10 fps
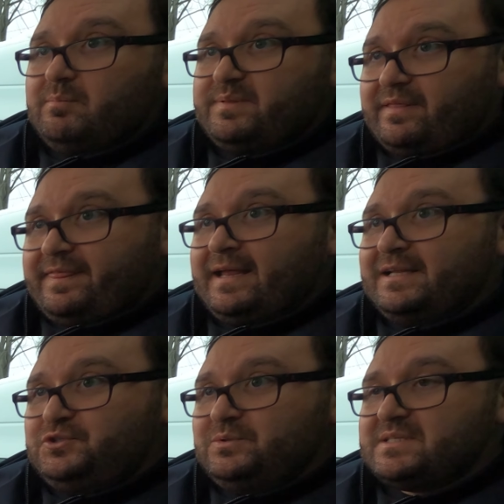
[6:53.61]
but the thing
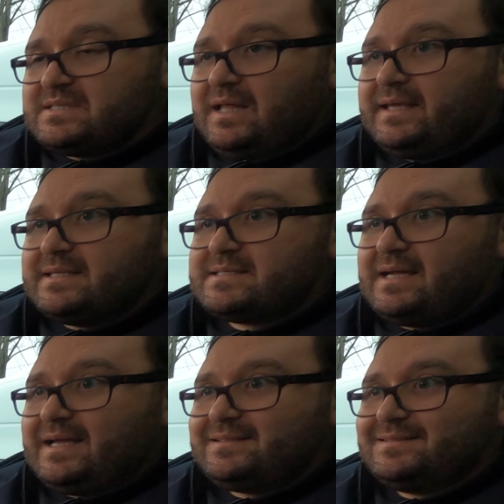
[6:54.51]
I do dislike is
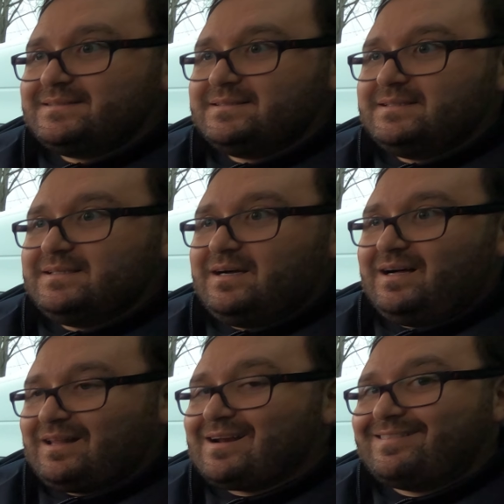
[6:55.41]
that
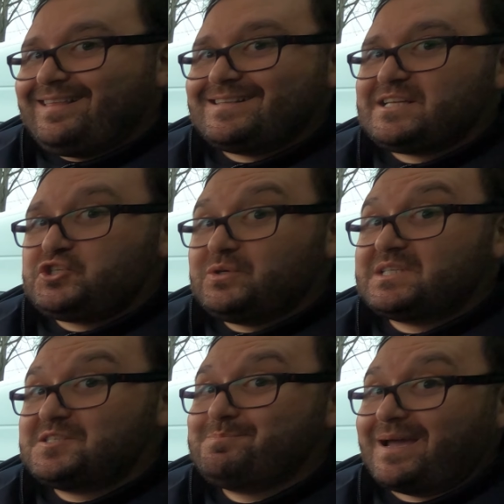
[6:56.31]
a lot of things that you'd
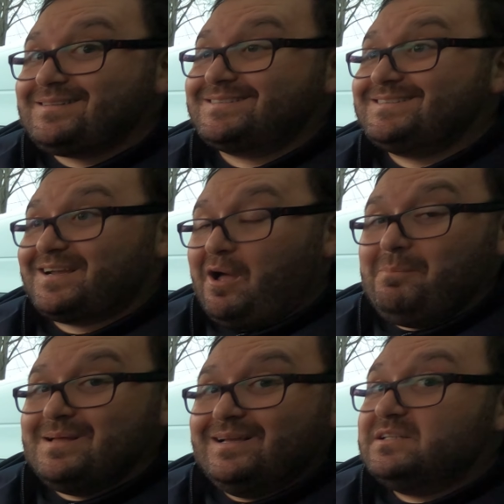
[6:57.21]
expect to
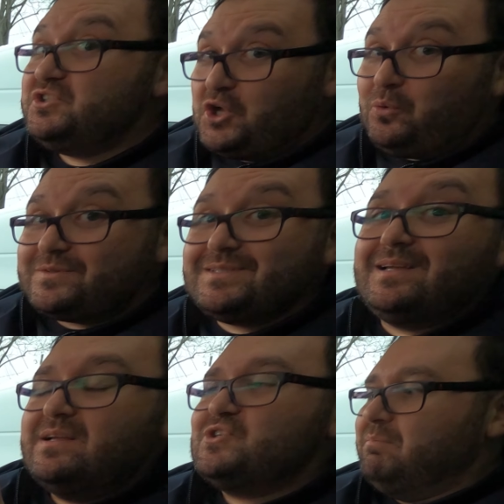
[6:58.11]
come don't.
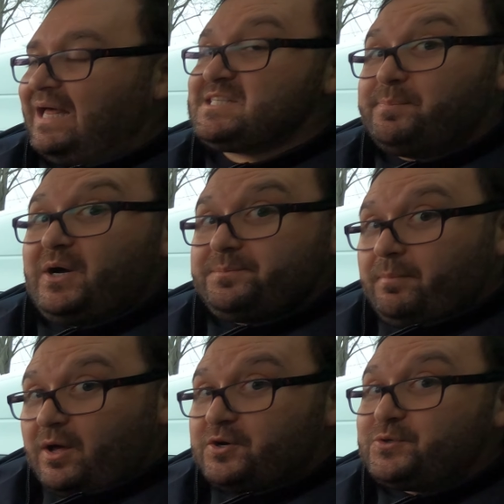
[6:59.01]
Blind spot
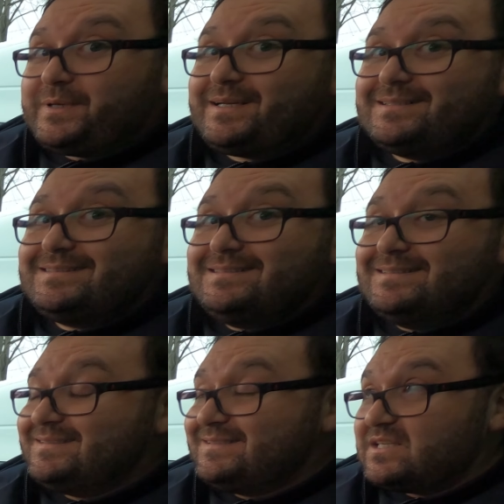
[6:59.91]
monitoring
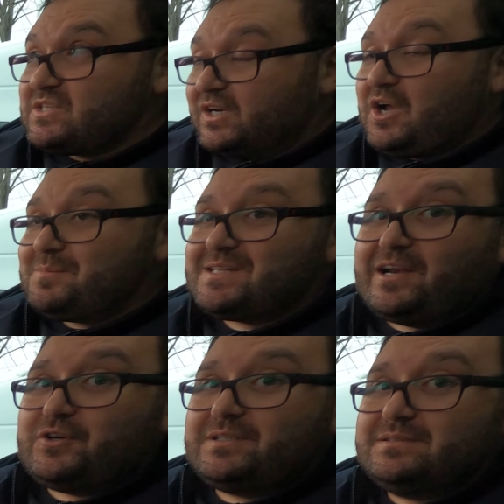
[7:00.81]
does not come
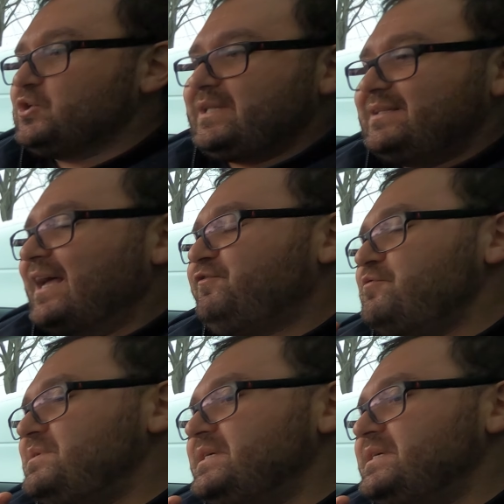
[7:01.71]
standard. So that for